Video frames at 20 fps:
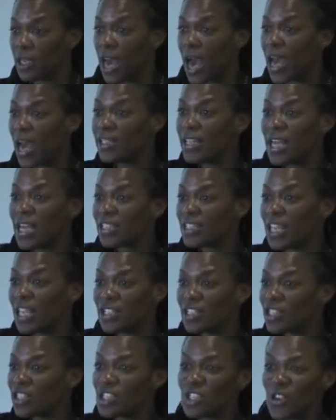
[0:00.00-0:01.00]
And it's,
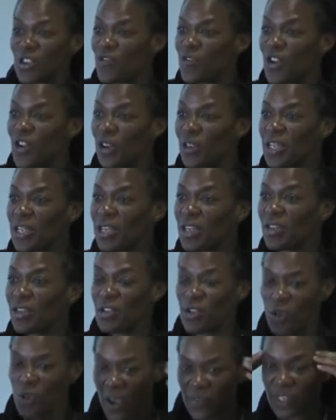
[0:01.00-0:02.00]
it's just a very,
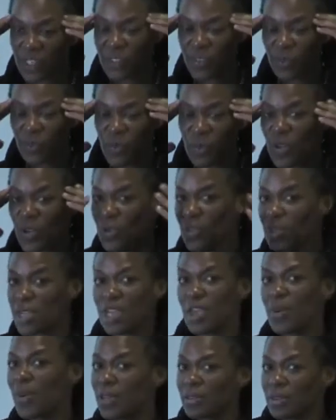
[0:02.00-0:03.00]
you have to, when you
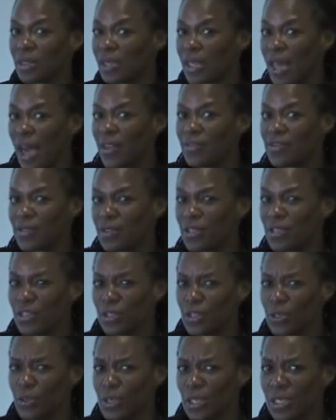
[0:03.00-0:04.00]
think about the lives of the
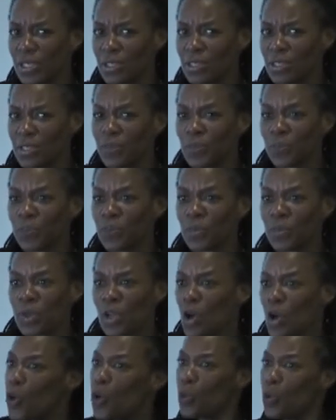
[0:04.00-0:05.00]
students,
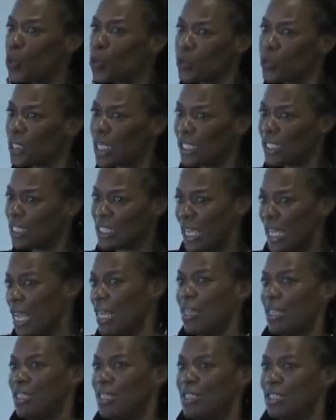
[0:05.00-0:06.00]
who's going to say
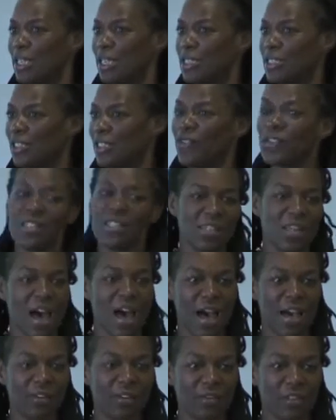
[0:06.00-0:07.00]
these things if it's
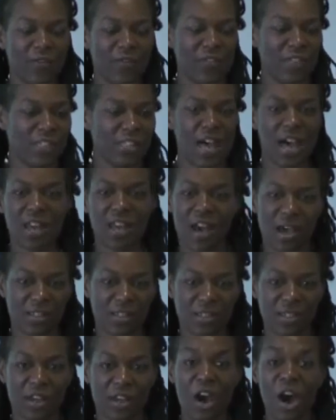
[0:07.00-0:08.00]
not if it's not
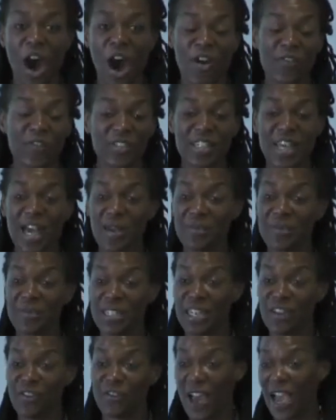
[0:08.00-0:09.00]
us oftentimes in
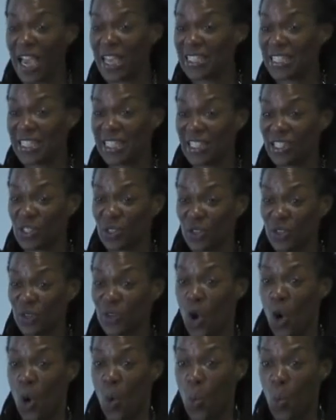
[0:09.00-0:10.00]
advising it's sort of
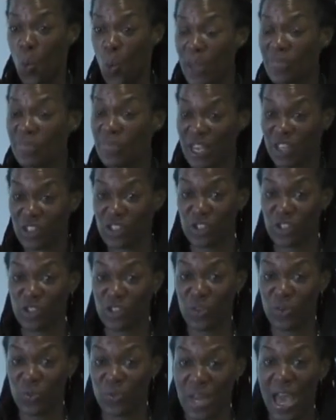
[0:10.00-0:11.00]
what they should
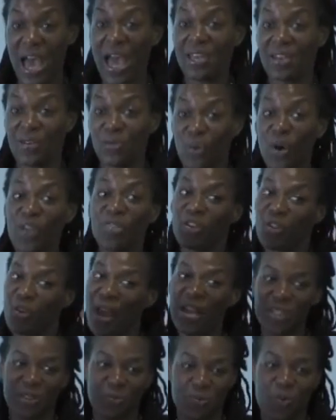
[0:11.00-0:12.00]
do not what their
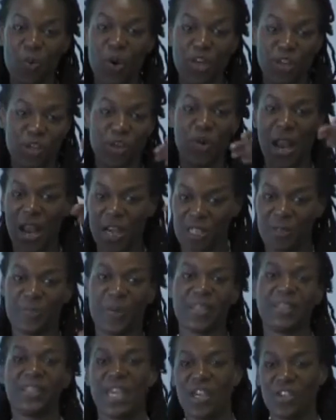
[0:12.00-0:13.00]
ex what your
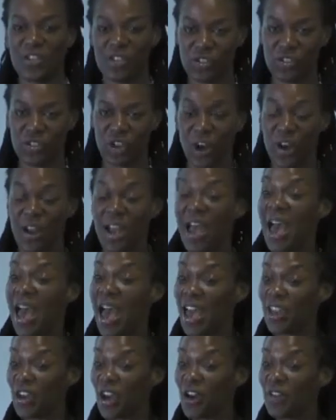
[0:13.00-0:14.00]
expectations are
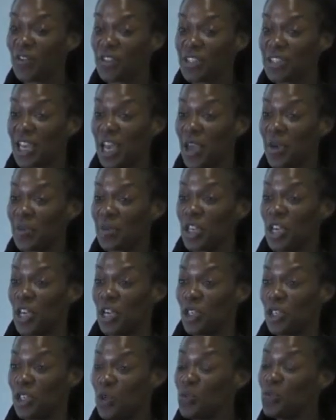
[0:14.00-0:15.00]
and oftentimes
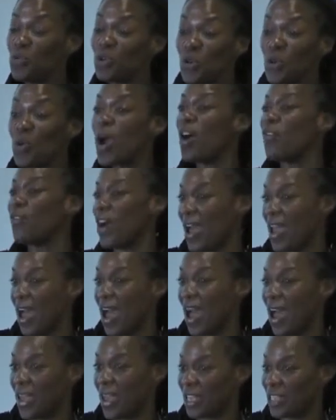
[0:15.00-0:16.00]
you do have
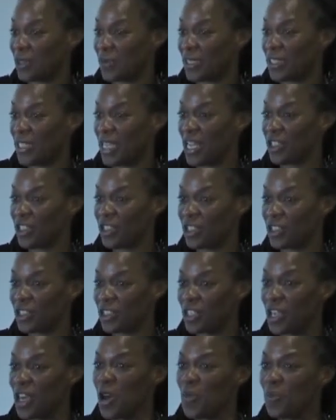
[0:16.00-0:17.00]
high
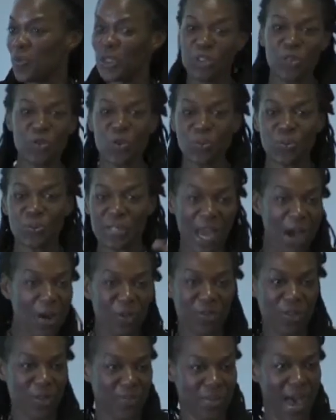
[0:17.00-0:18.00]
expectations but you don't tell
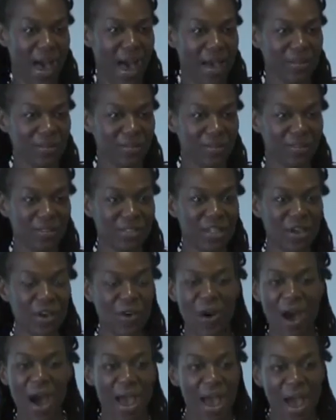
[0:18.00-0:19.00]
them that
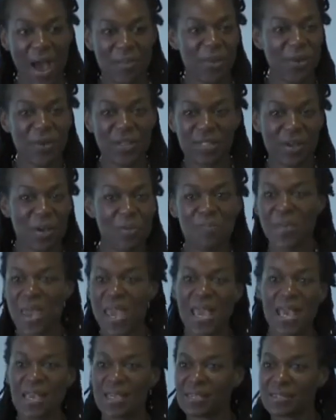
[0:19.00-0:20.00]
so I, am always
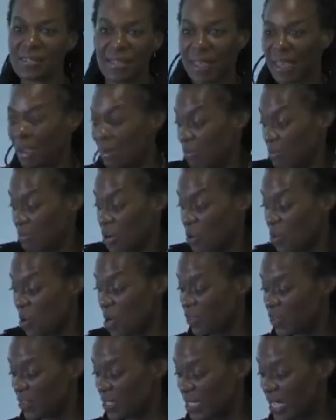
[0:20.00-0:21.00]
amazed like I, no one
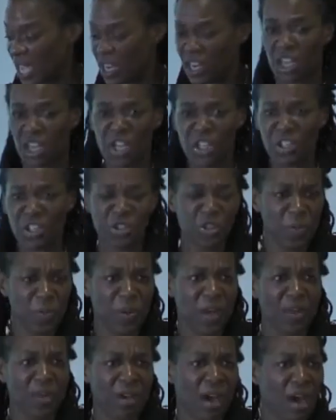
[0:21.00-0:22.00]
ever said you should
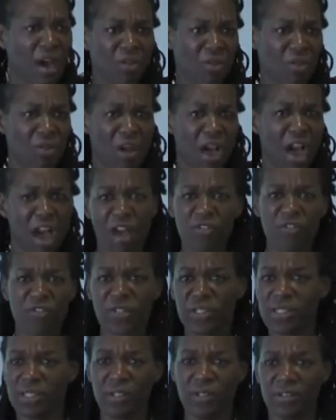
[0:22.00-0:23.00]
be on the honor roll
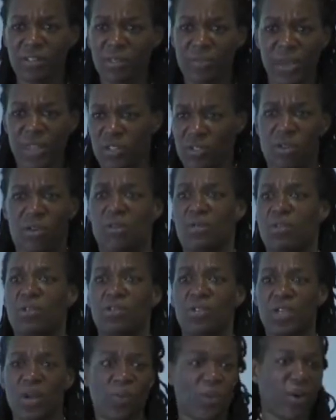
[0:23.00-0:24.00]
every single semester i don't
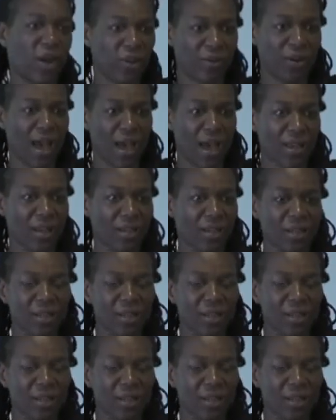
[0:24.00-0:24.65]
understand why you're not